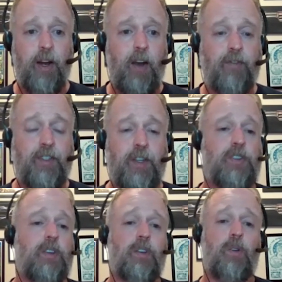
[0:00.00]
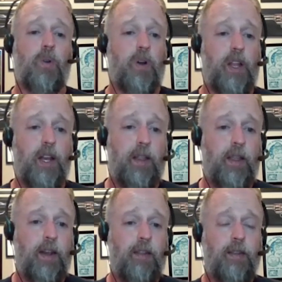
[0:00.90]
care physician or
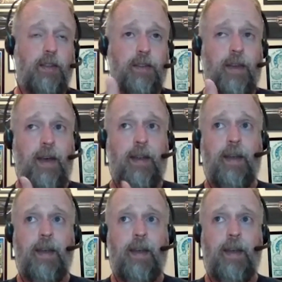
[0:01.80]
anything like that